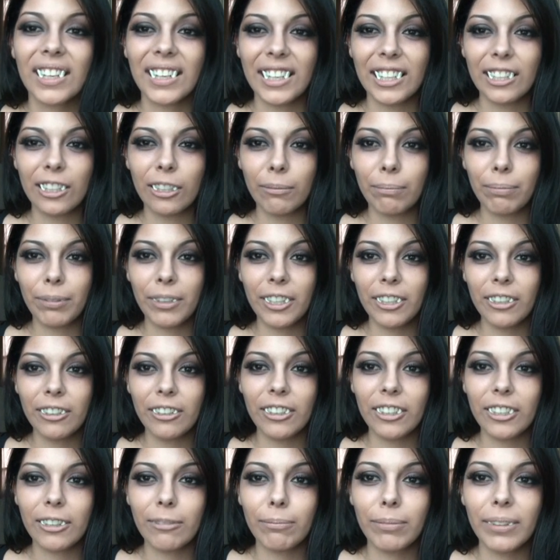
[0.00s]
I
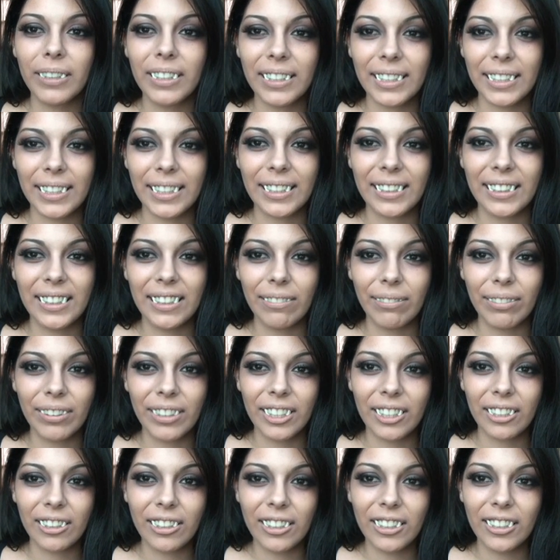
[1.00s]
suppose you can put like
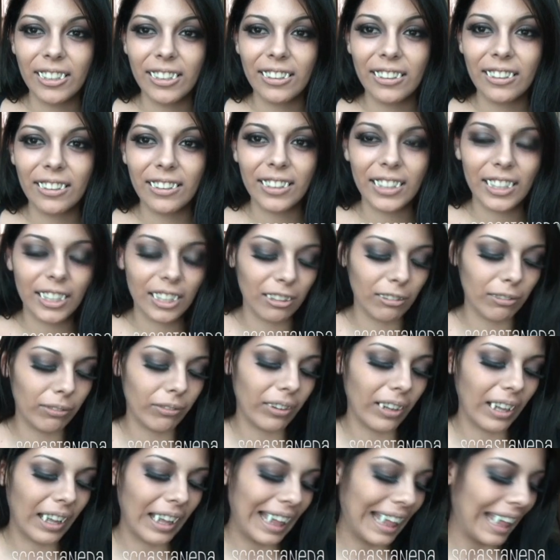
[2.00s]
lipstick on and stuff.
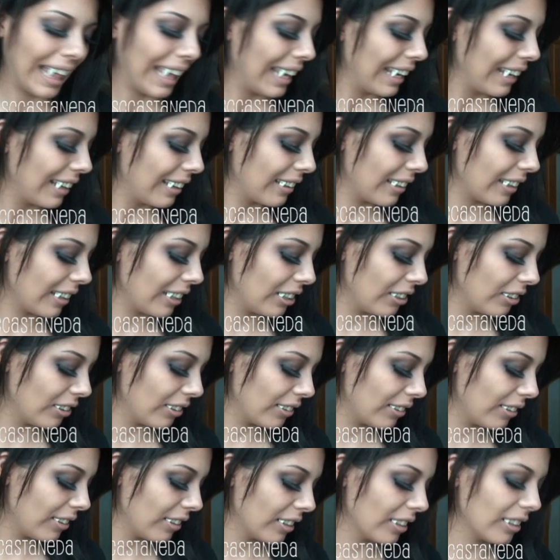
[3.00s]
Cause I know
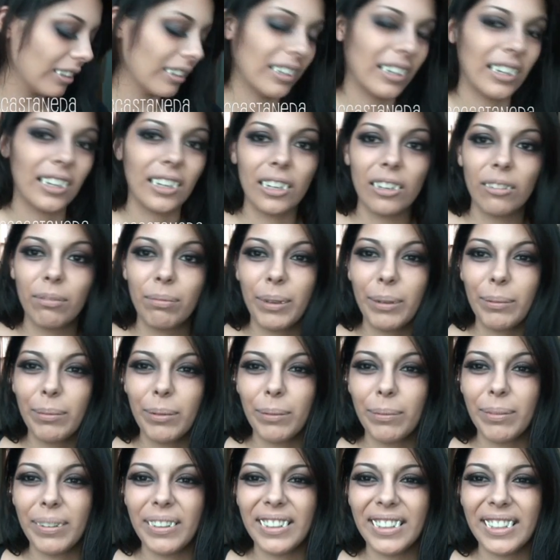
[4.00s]
I've seen a lot of
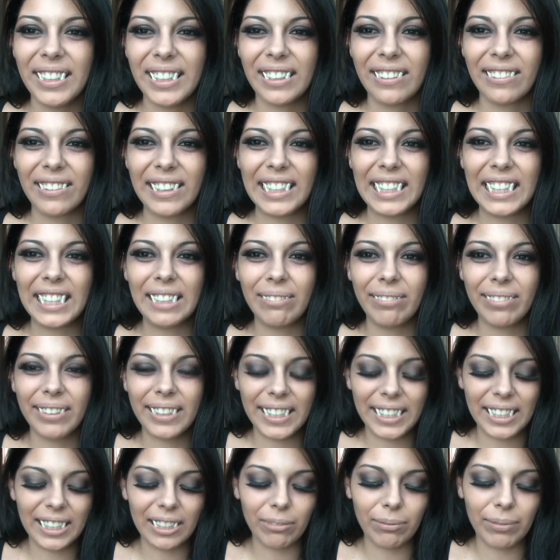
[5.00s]
people put like red
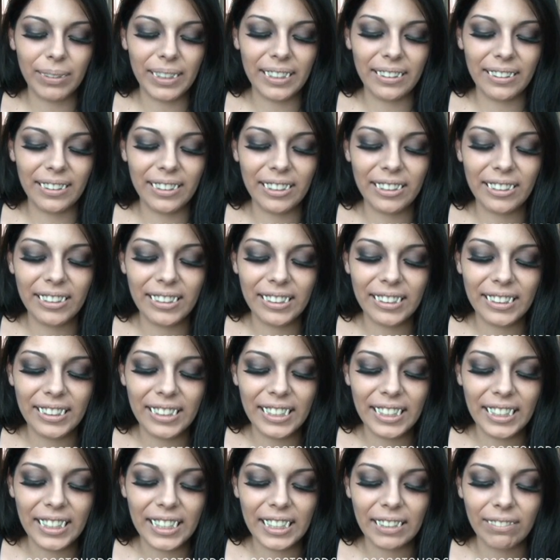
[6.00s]
lipstick, but
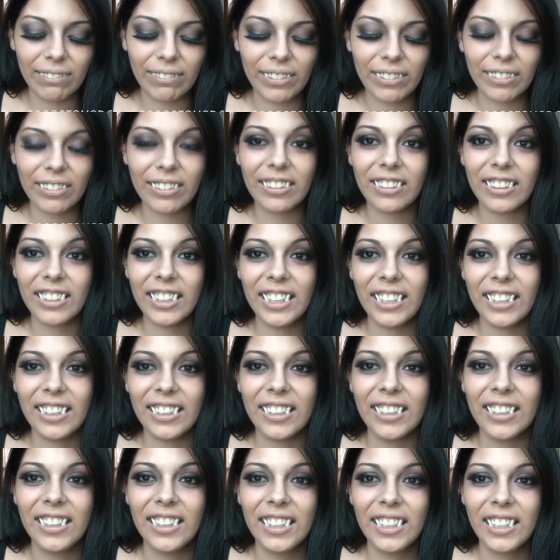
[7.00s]
seriously, I've never
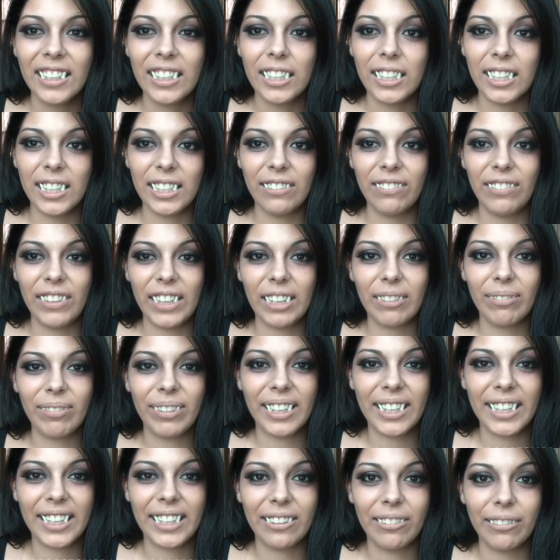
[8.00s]
seen a
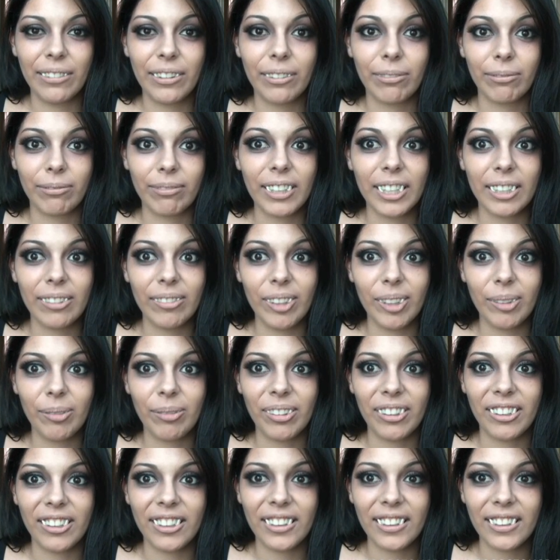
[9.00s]
vampire with some red
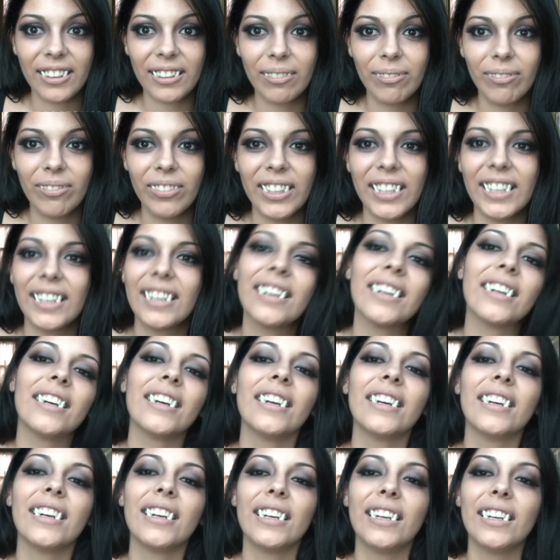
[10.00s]
lipstick, but
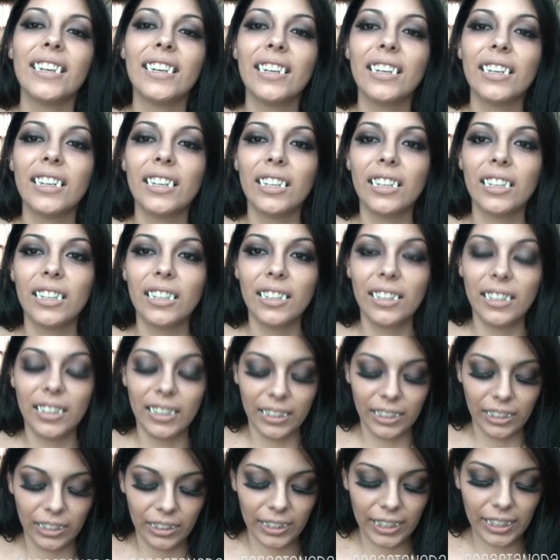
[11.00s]

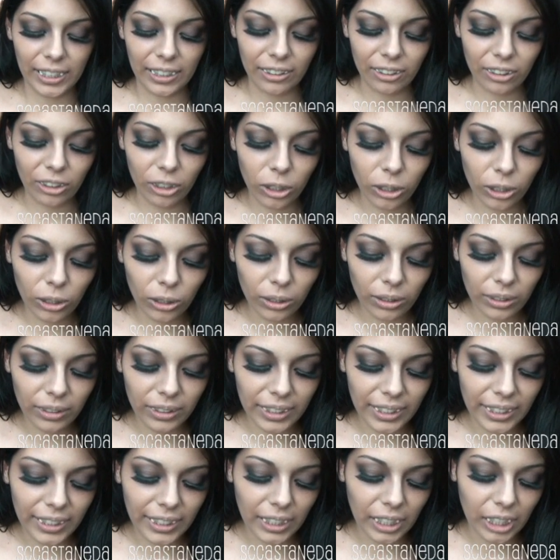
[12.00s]
that's
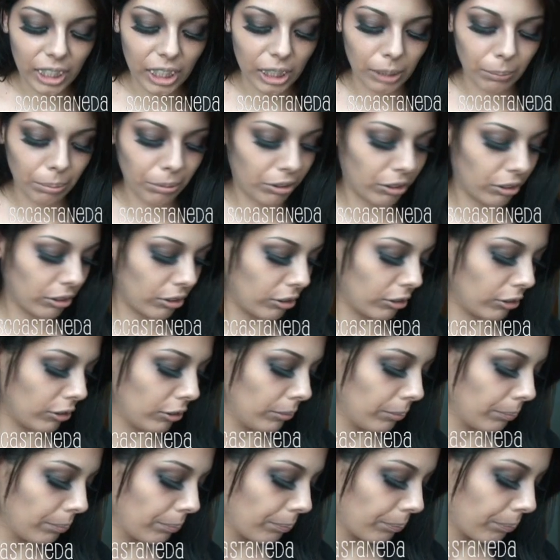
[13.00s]
totally
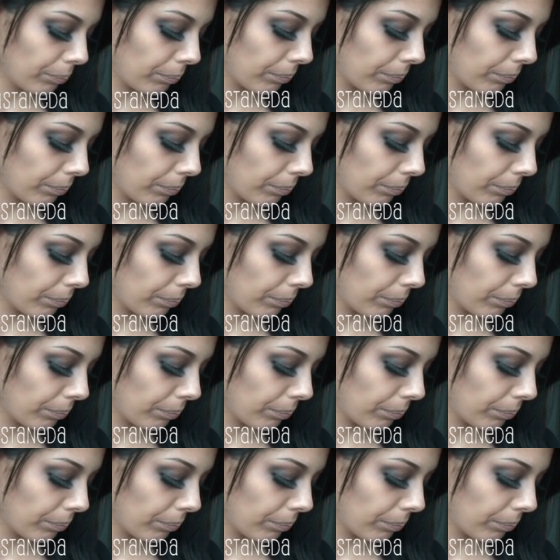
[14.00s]
optional